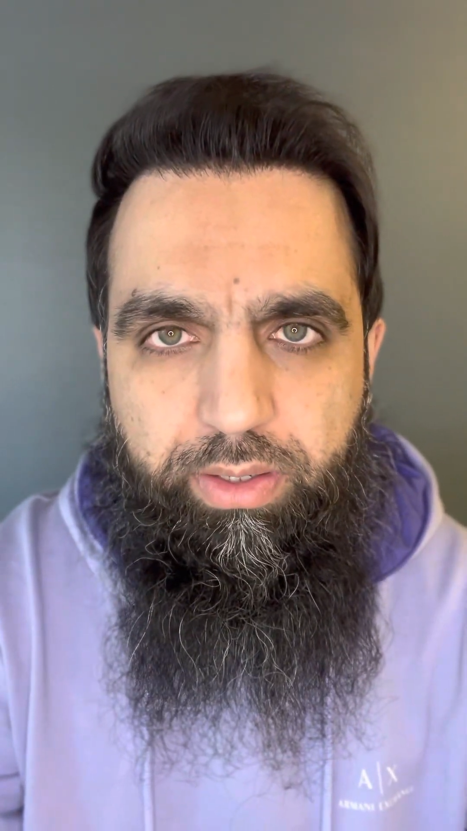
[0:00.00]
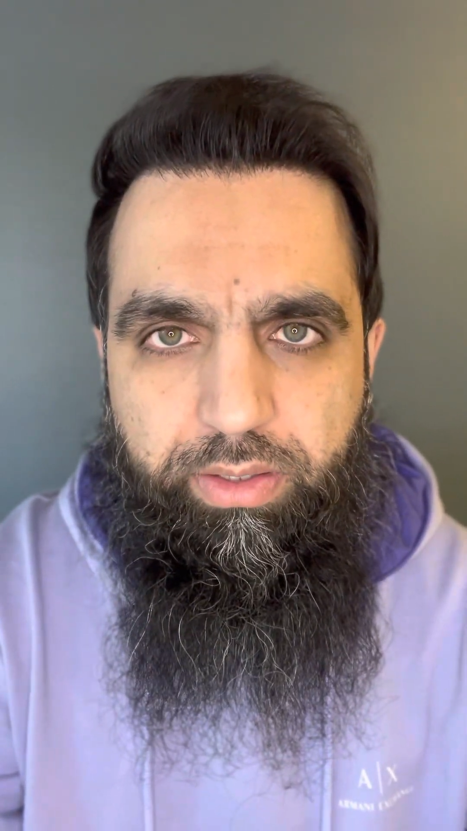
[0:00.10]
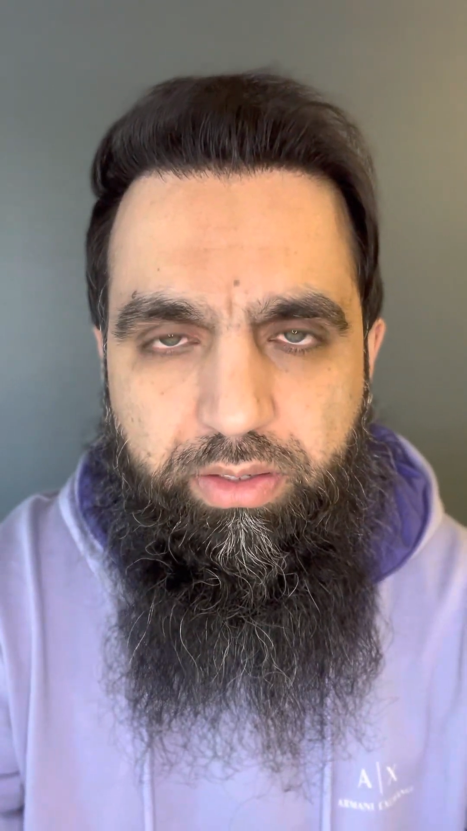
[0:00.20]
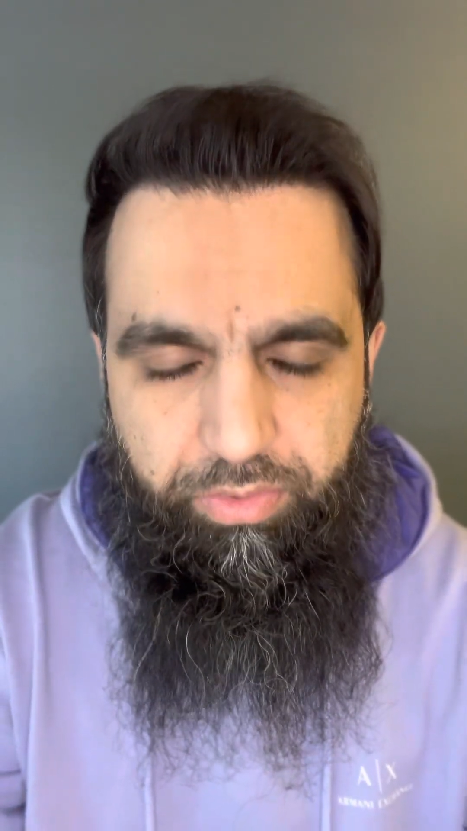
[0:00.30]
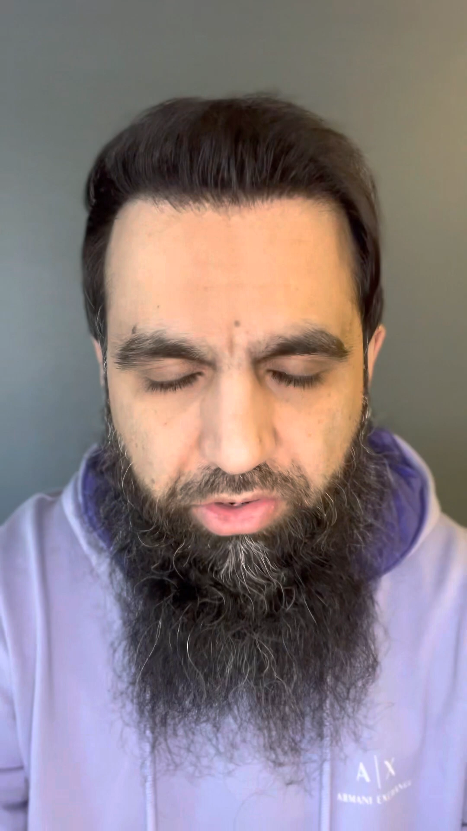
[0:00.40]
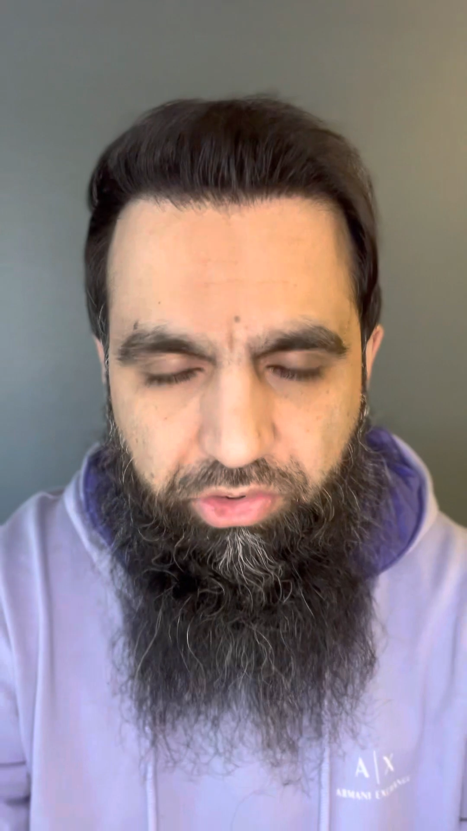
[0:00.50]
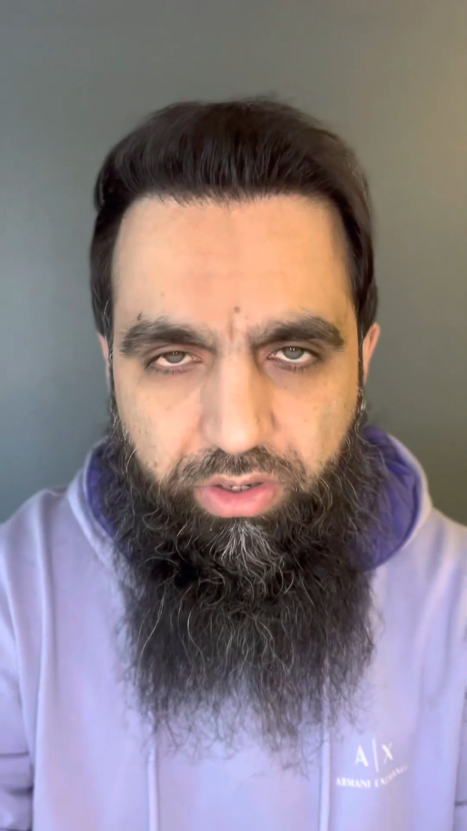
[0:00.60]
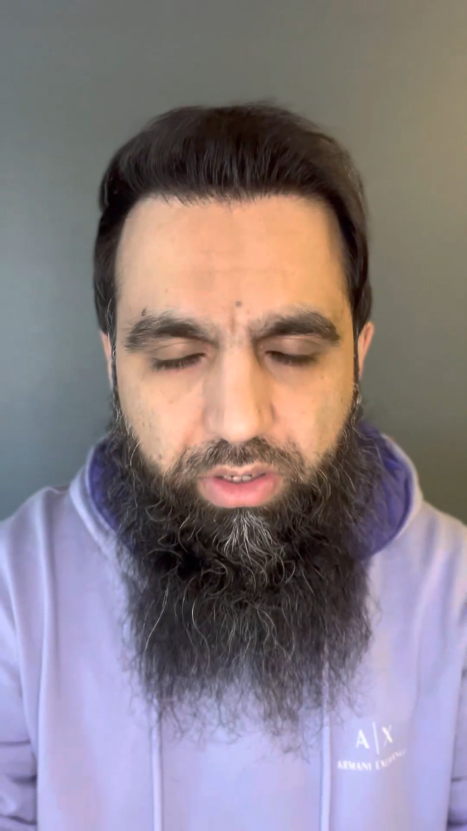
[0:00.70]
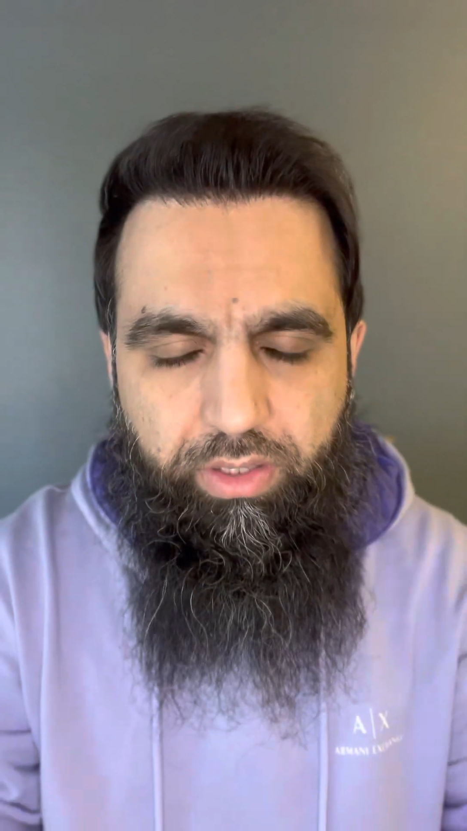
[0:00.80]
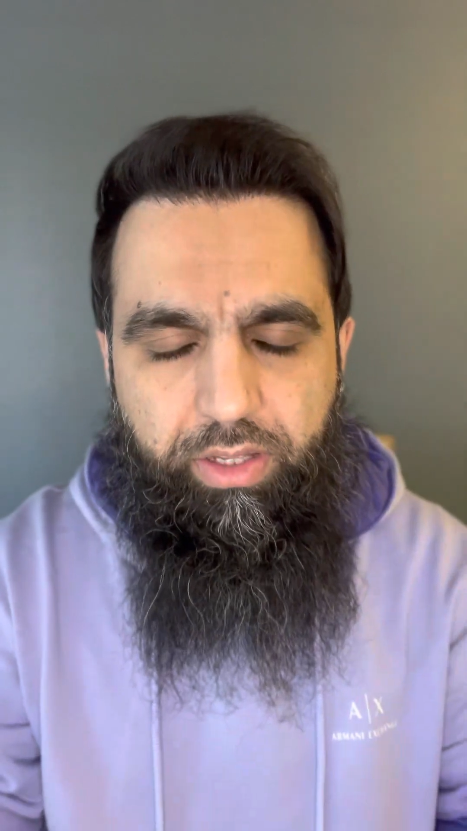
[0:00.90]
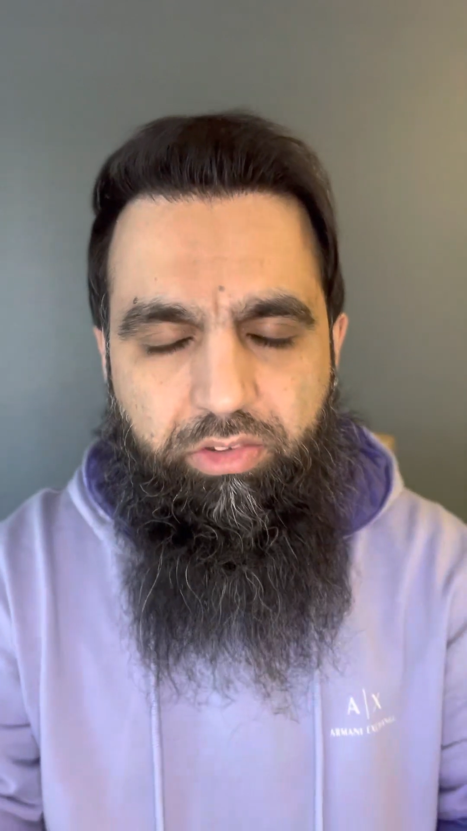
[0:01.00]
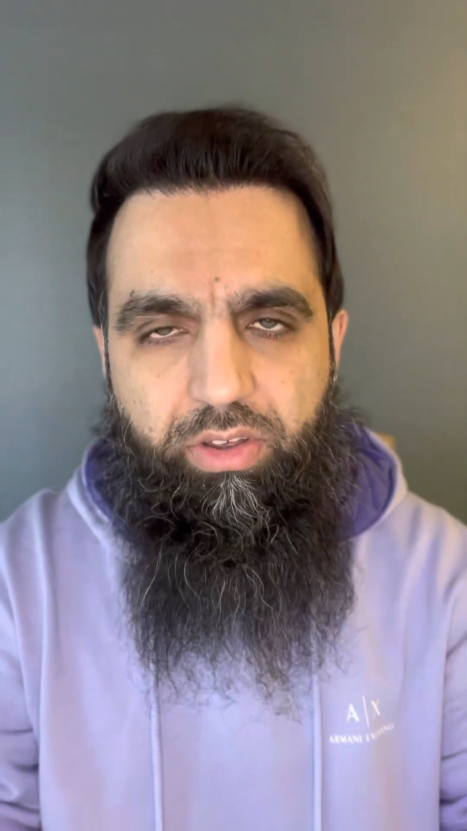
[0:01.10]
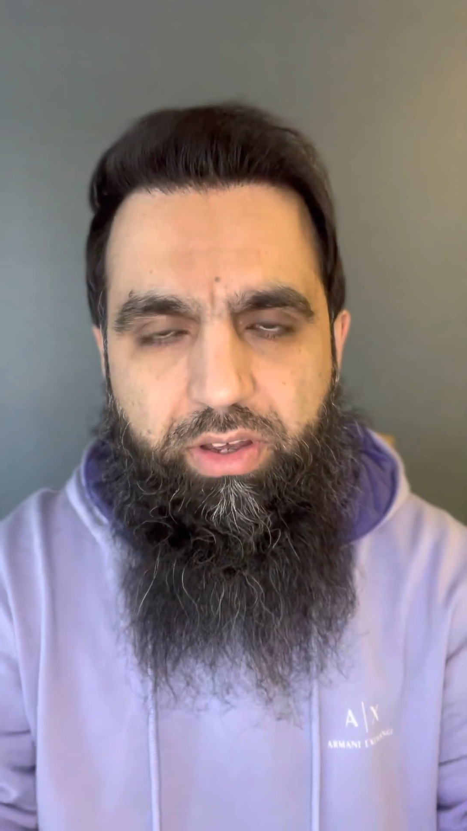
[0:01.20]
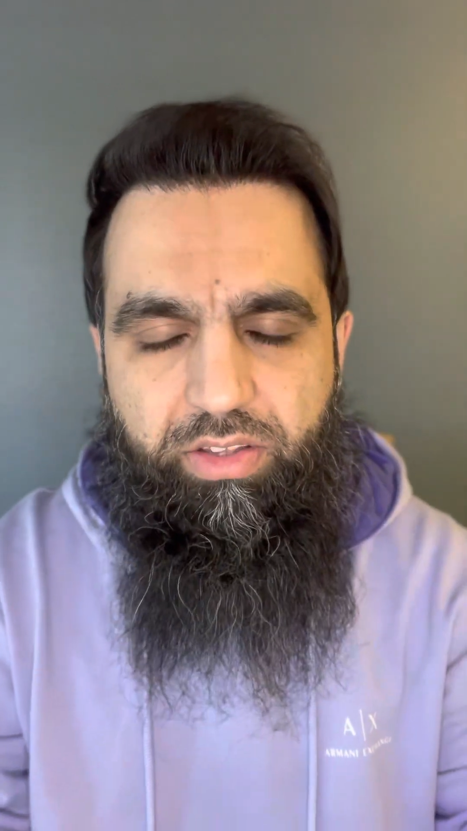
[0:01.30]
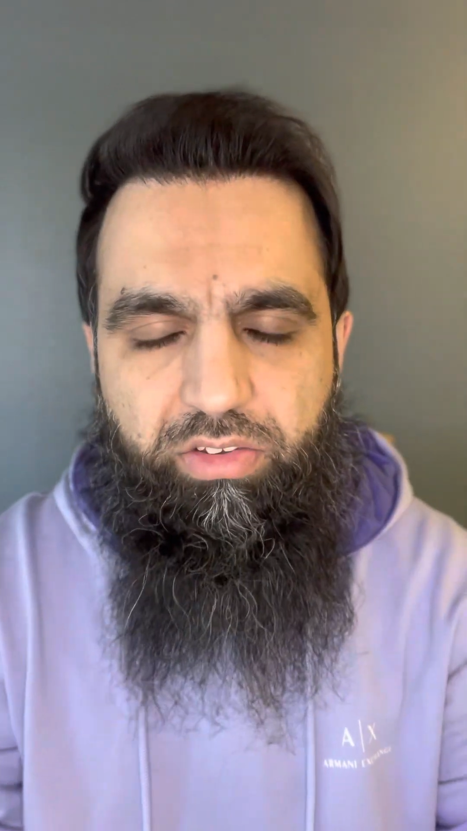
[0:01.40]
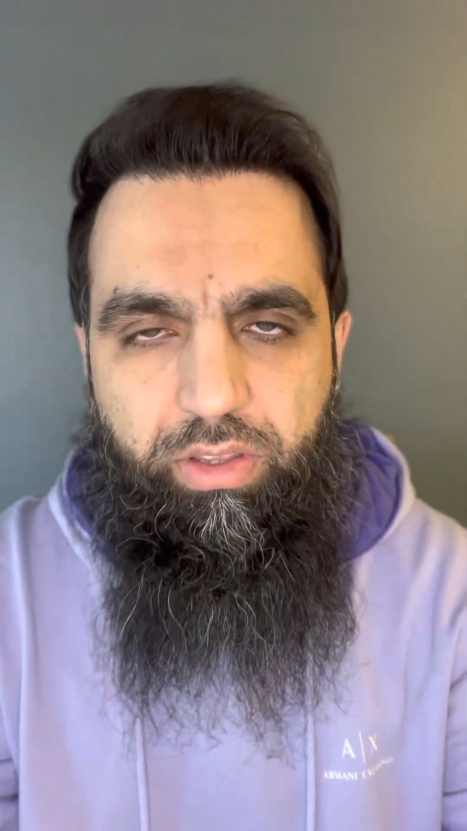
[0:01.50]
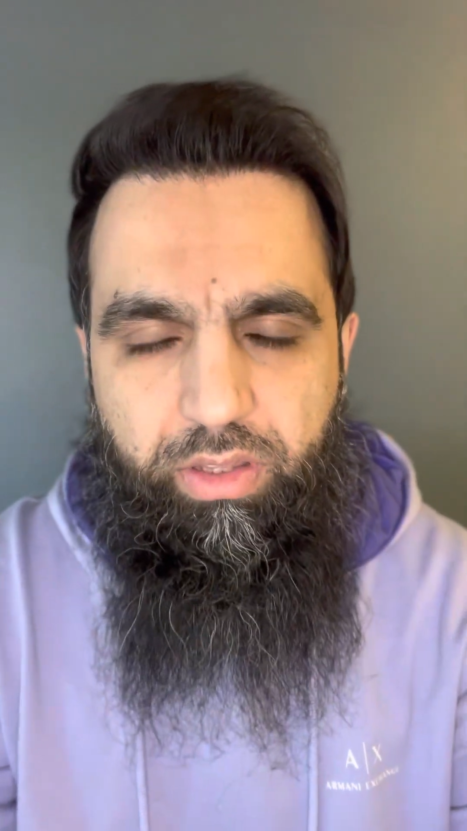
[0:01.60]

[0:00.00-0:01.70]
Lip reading: depression and anxiety,